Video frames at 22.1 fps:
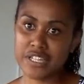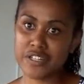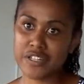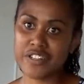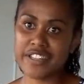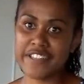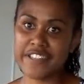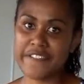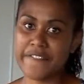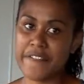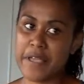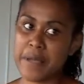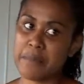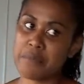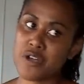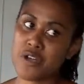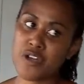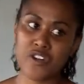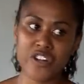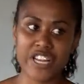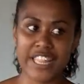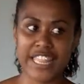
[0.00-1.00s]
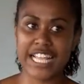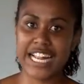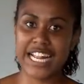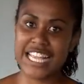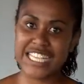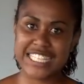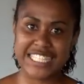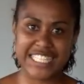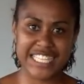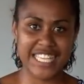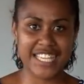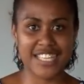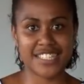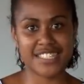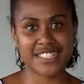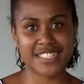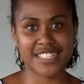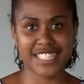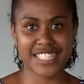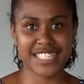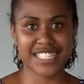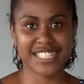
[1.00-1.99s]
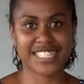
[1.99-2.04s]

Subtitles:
Gold FM, only the classic hits.